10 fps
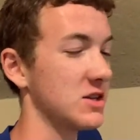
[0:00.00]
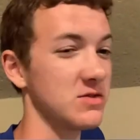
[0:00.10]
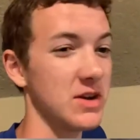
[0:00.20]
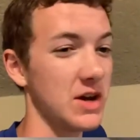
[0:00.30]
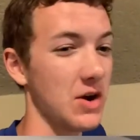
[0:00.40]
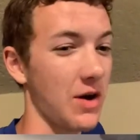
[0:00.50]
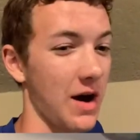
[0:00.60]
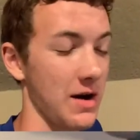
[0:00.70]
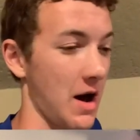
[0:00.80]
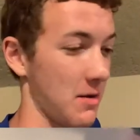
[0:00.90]
video,
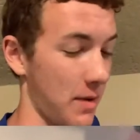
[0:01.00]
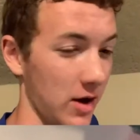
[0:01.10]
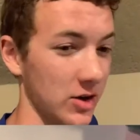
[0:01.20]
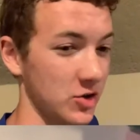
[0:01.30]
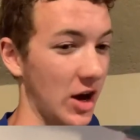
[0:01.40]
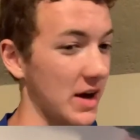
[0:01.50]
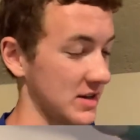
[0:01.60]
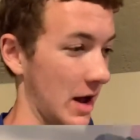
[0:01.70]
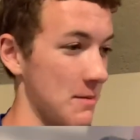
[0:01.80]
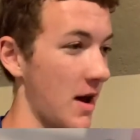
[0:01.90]
I
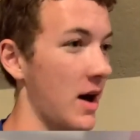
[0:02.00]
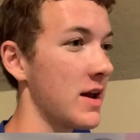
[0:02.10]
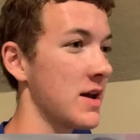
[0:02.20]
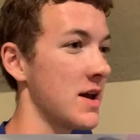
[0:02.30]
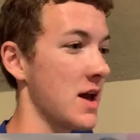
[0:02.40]
apologize. I'm not.